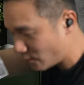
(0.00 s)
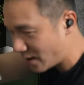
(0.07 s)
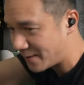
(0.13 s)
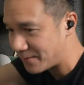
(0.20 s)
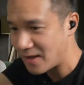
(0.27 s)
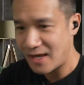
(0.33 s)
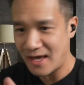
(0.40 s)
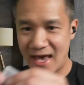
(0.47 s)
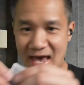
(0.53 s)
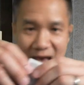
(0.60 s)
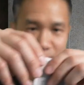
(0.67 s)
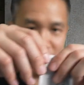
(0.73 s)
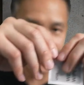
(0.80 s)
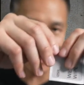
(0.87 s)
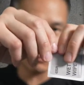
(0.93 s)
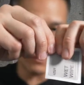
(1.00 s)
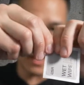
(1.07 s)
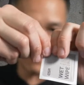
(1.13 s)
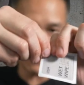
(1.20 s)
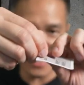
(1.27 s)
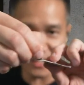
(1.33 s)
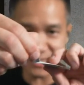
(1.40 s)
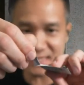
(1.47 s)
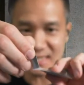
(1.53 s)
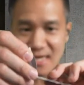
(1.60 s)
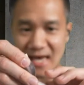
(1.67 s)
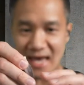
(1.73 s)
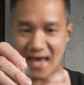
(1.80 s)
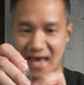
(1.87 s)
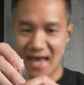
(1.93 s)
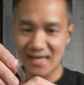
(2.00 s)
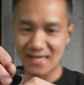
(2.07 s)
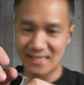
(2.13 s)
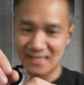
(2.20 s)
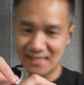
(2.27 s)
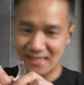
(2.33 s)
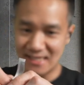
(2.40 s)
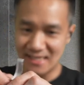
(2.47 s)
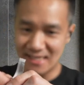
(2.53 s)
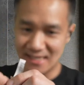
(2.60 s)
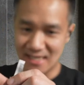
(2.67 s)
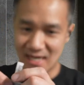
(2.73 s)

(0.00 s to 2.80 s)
wipe and we're gonna wipe it and clean it.